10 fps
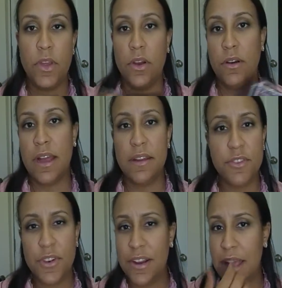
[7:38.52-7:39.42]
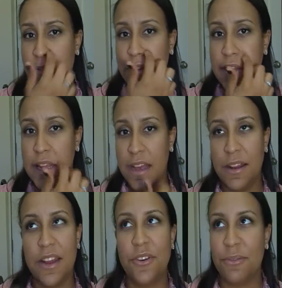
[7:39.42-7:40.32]
you know, I never tried Kat Von D.
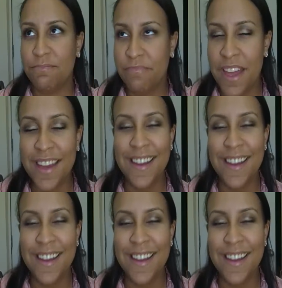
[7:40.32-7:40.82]
I, I don't know.